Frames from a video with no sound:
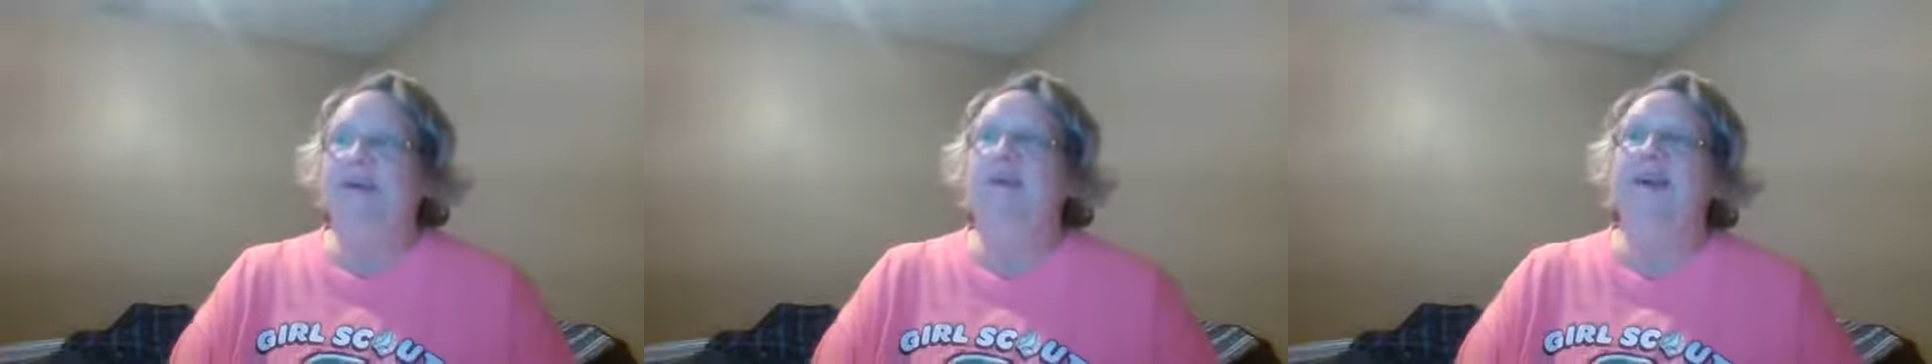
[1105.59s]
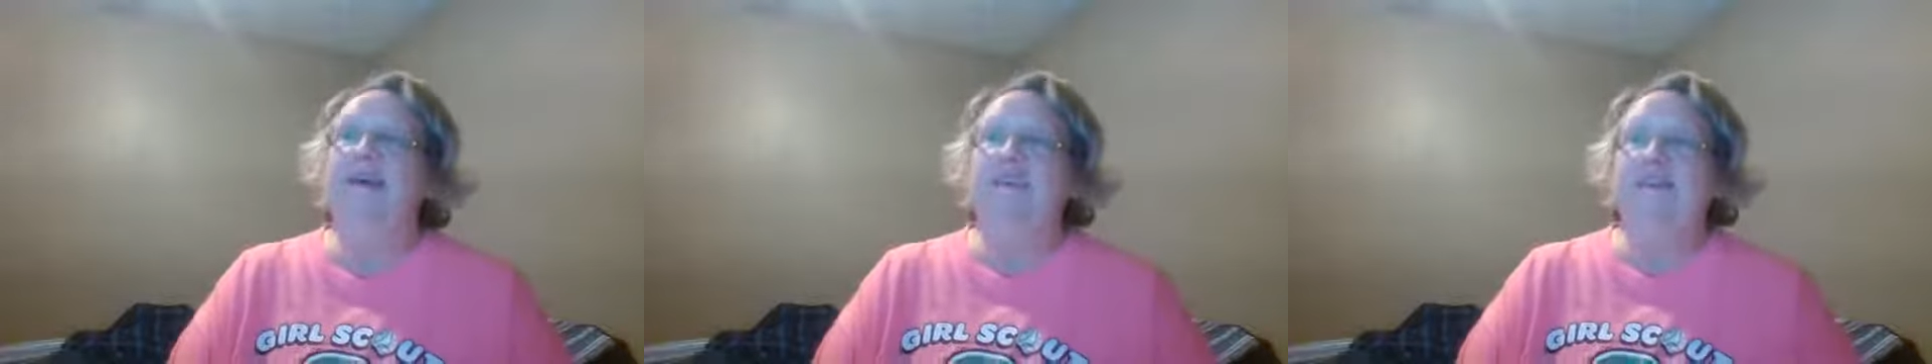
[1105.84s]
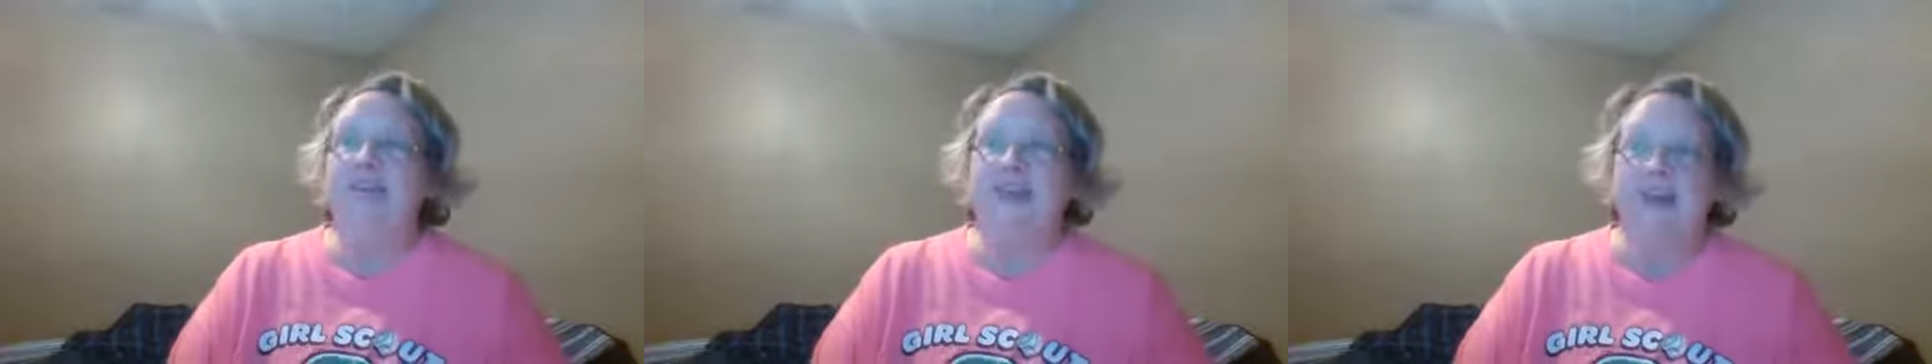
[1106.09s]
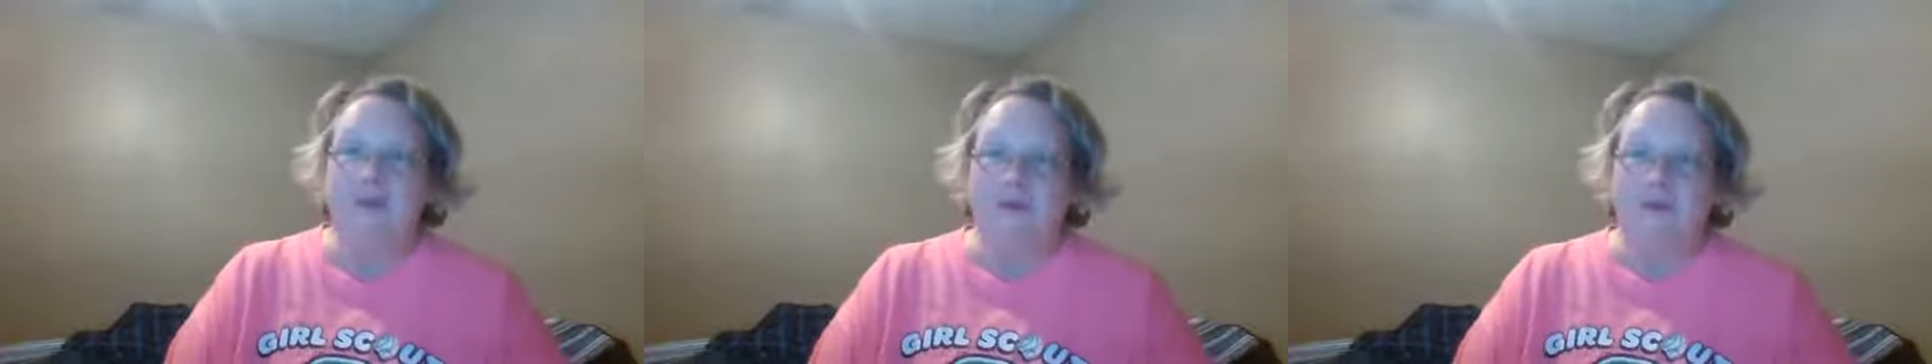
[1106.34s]
Because of
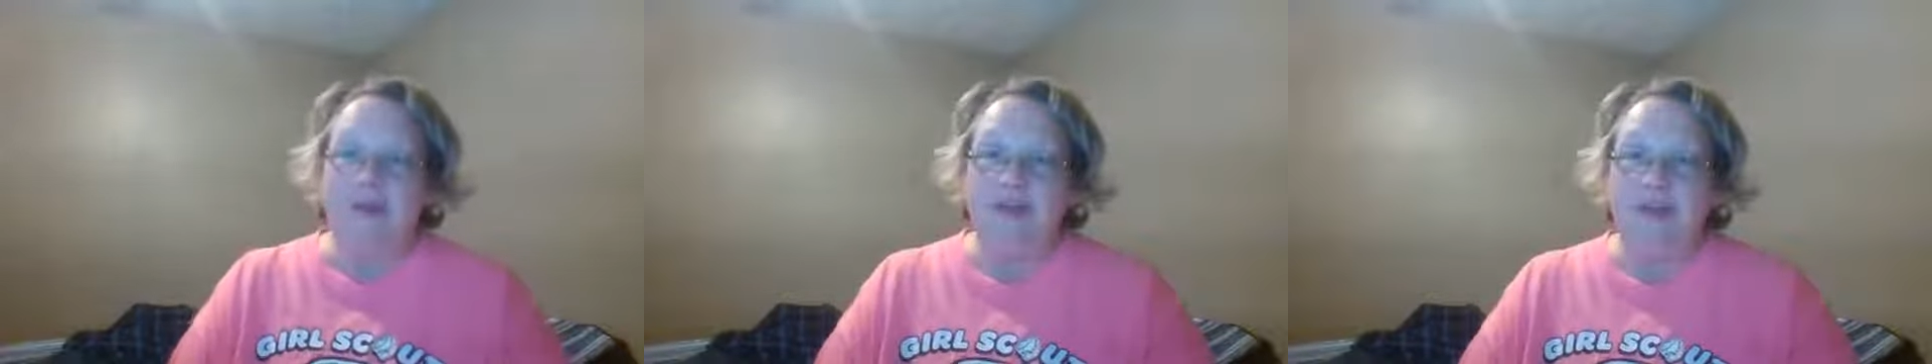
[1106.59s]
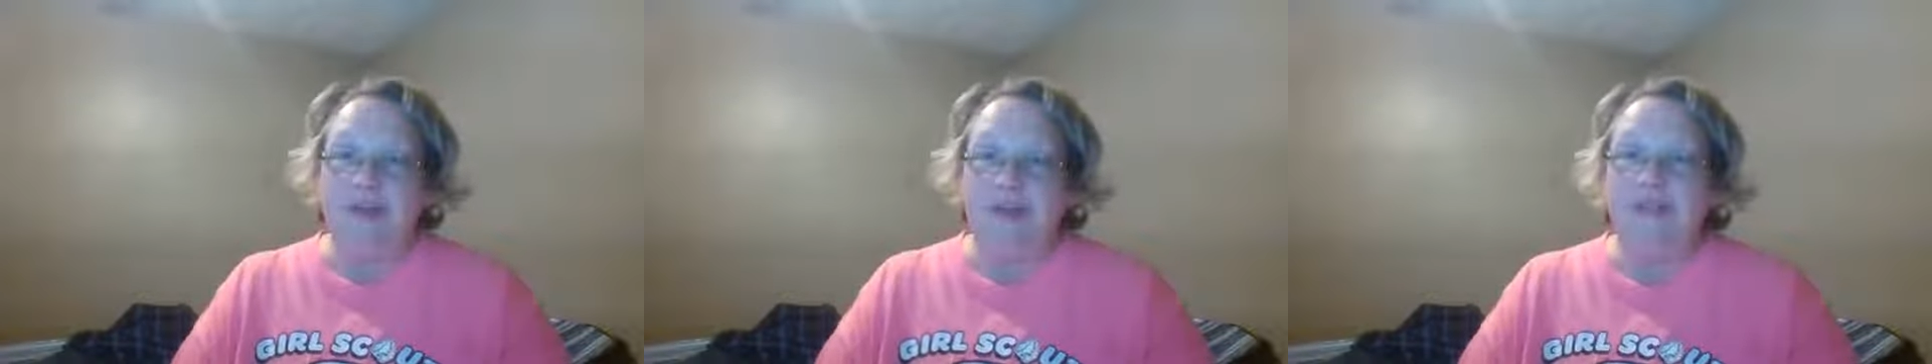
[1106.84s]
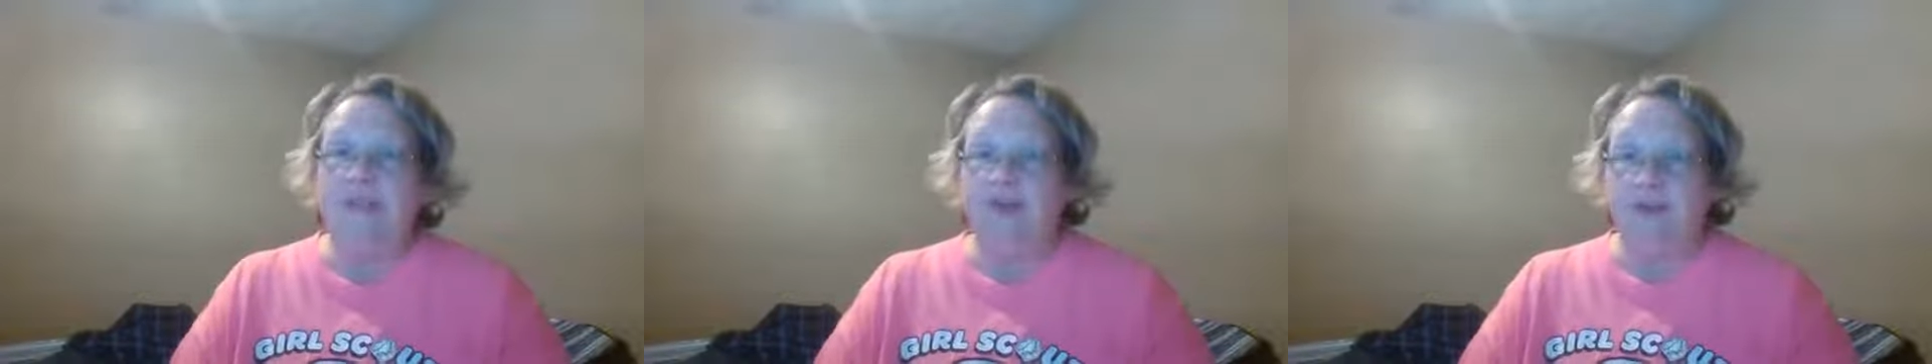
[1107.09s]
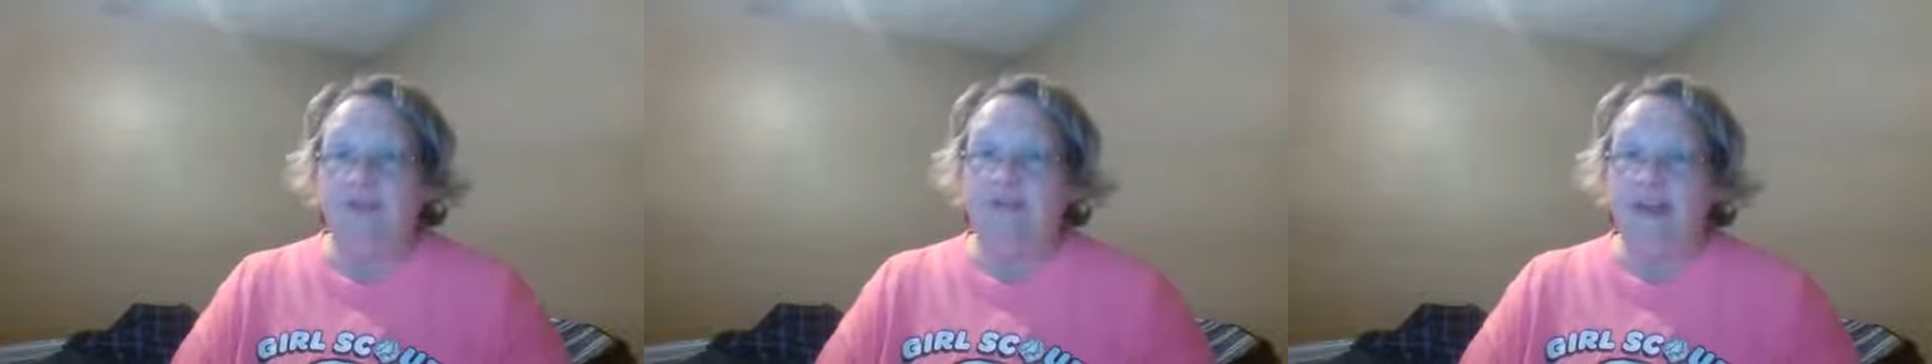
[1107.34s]
you, the
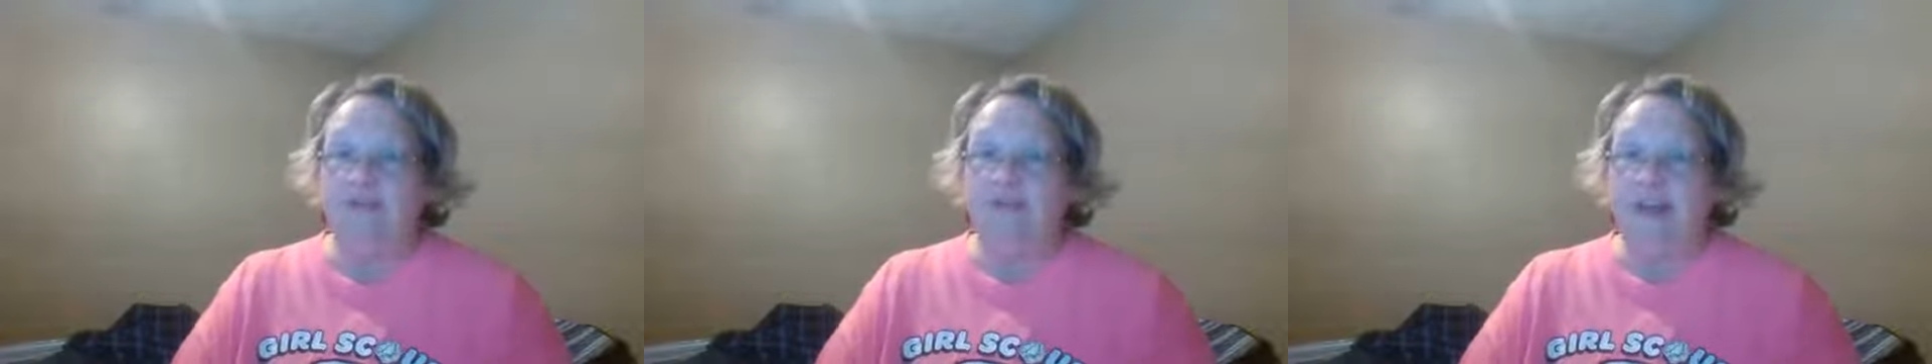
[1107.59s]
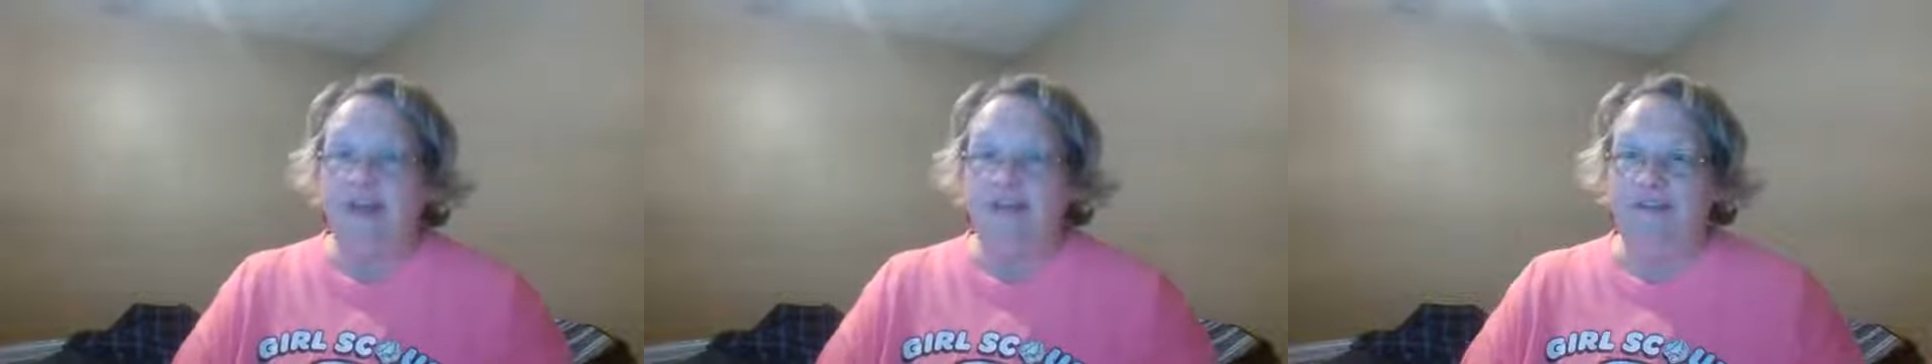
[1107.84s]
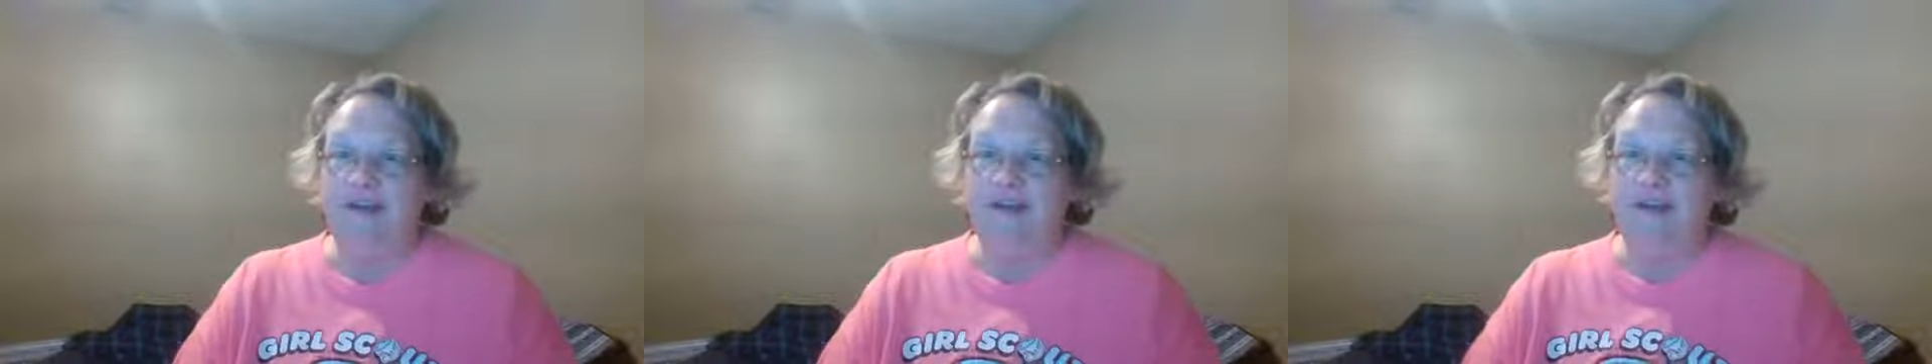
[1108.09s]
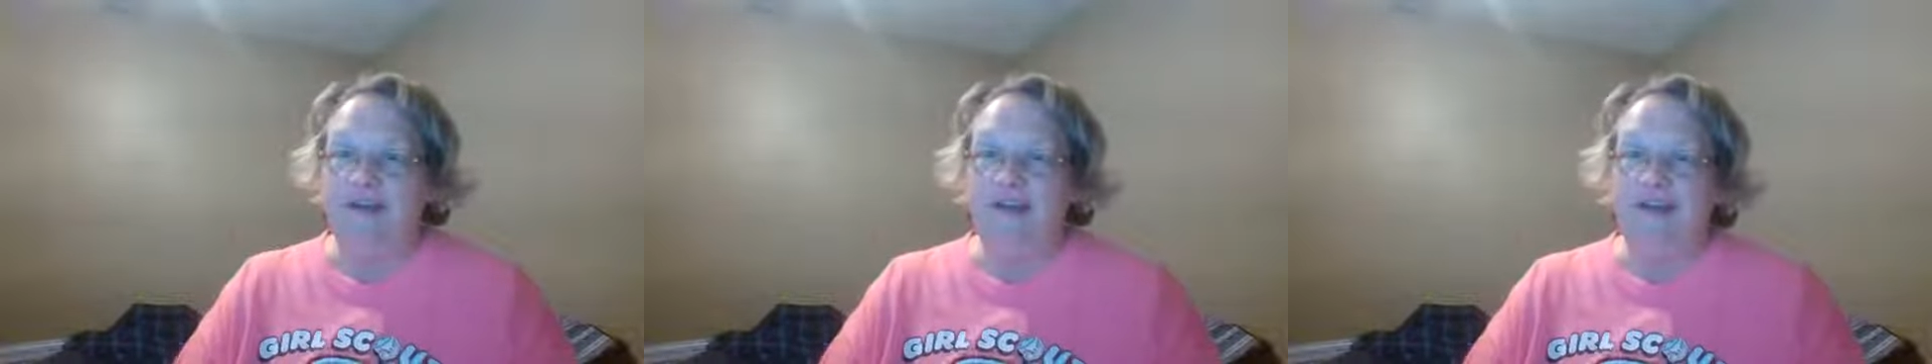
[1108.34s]
Girl Scout
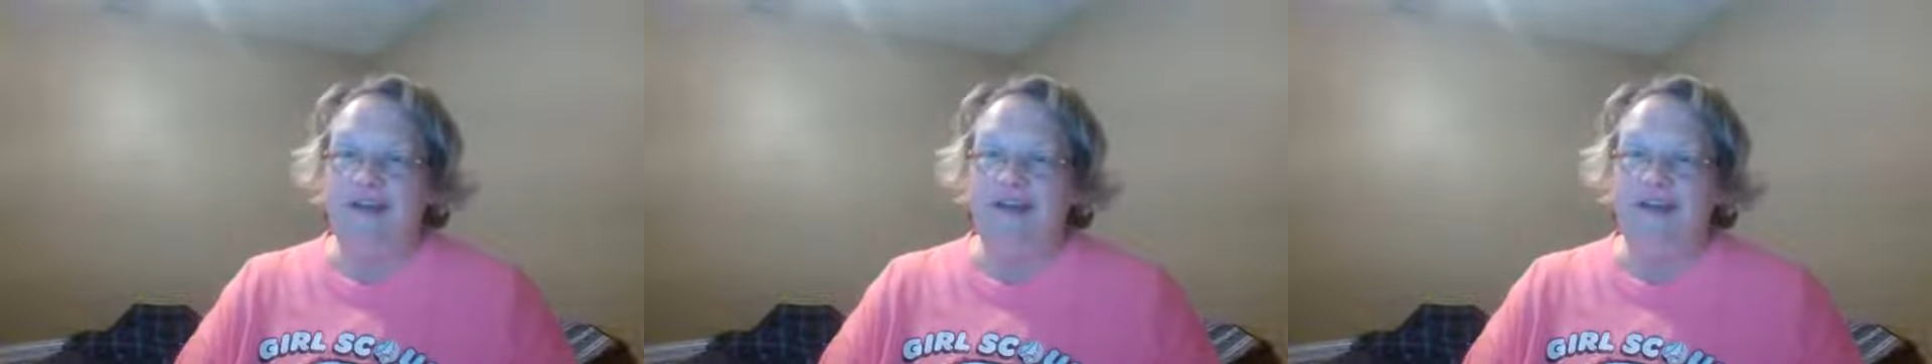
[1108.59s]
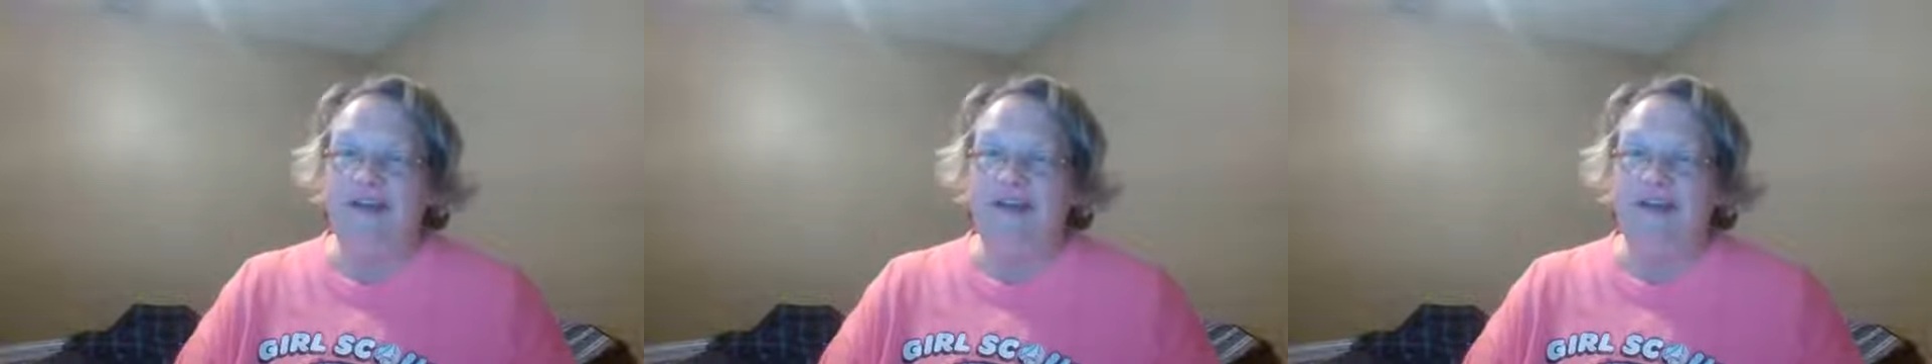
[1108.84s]
volunteer.